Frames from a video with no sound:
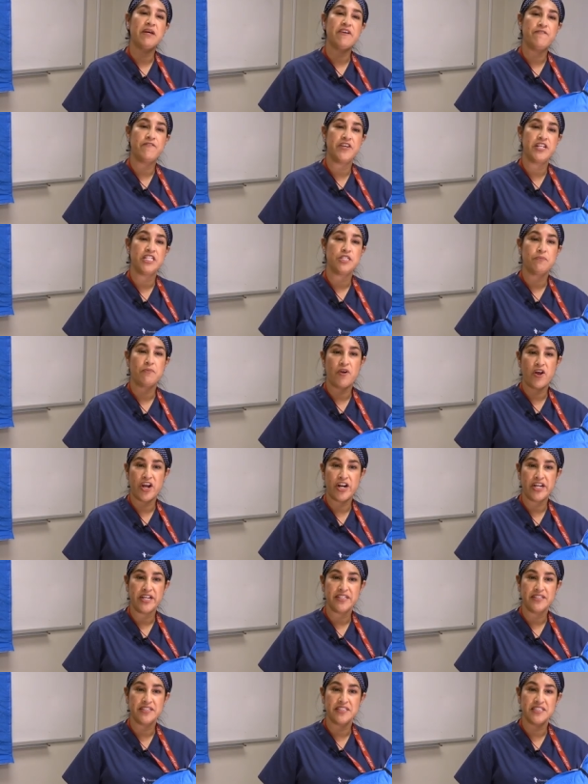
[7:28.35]
my finished
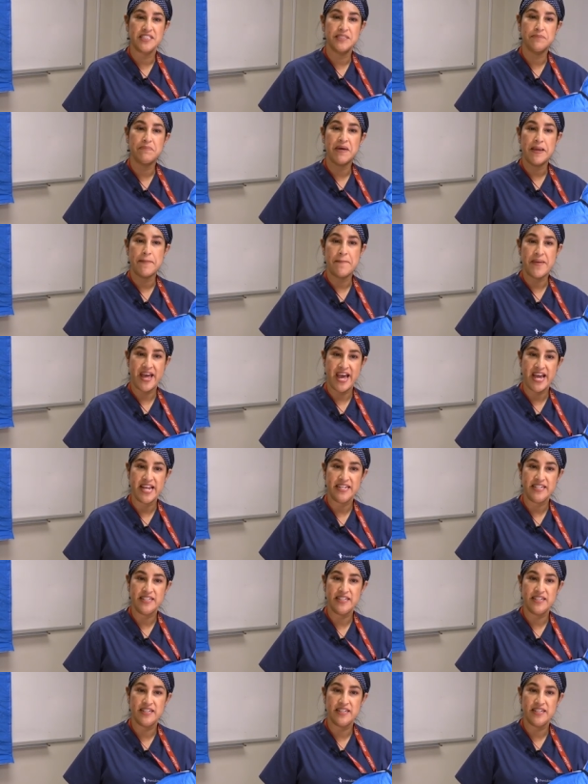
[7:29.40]
product. This is my mat.